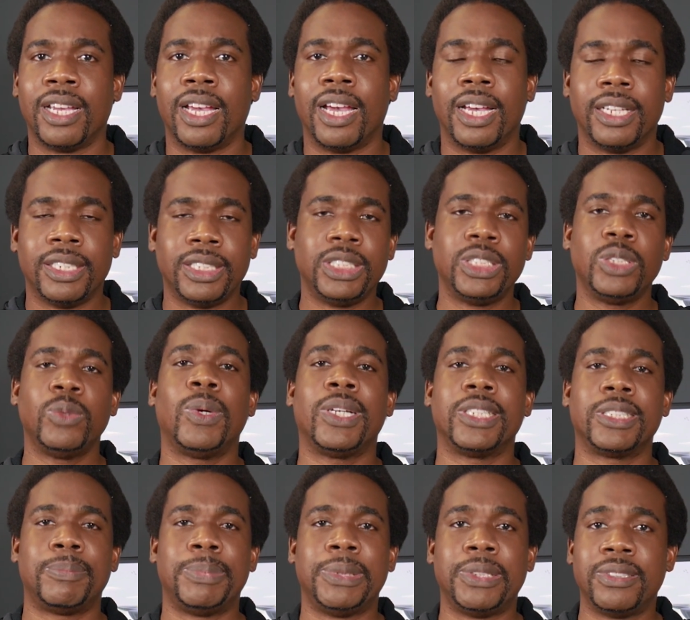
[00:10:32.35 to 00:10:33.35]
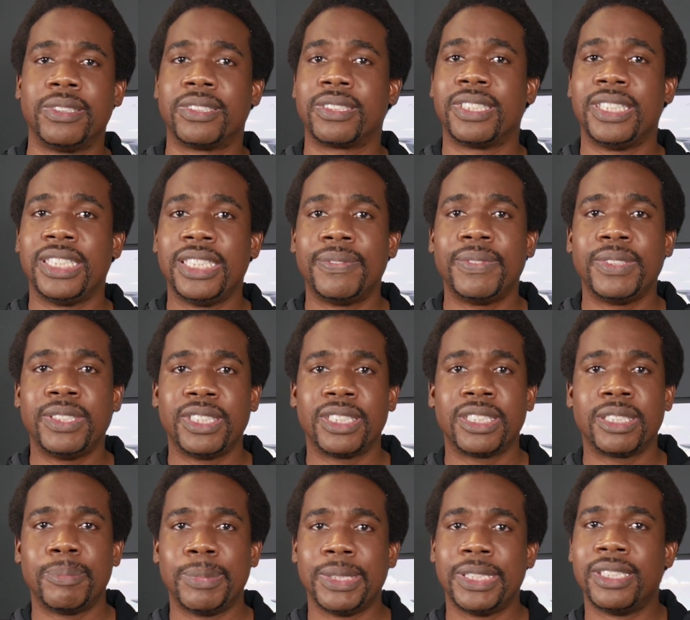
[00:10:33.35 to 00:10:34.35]
A new experience could even
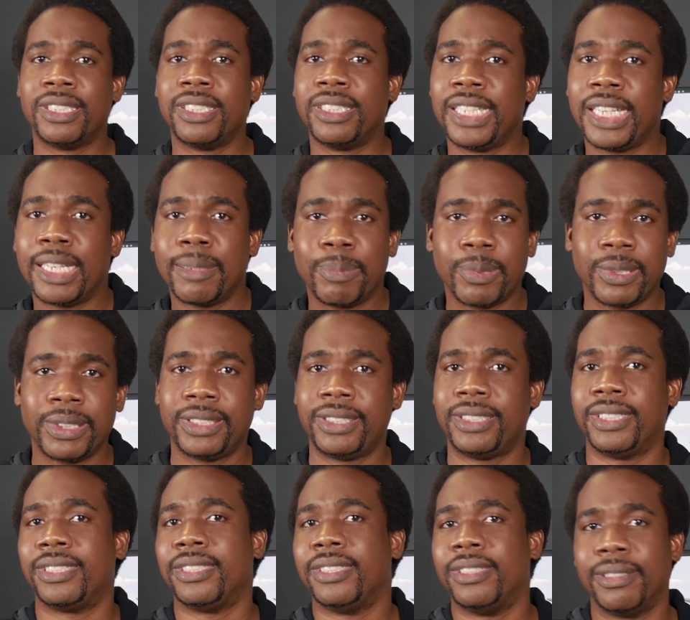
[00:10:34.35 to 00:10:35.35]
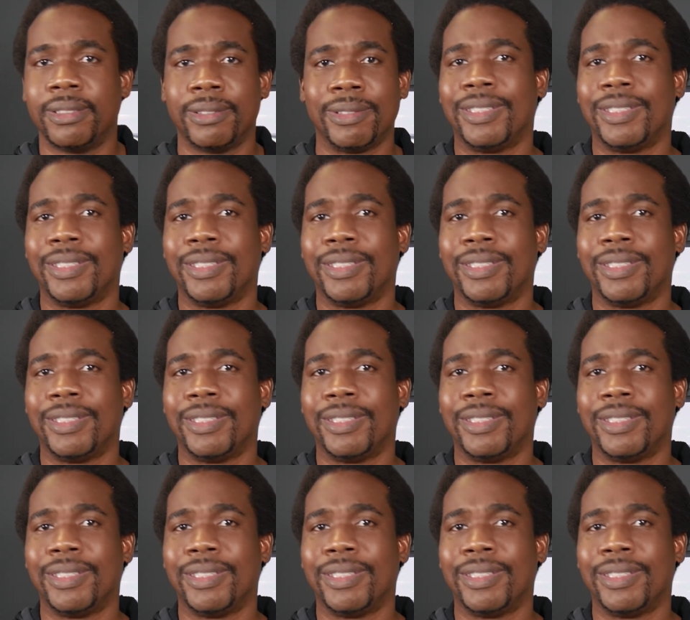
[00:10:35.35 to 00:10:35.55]
just be in a neighboring city.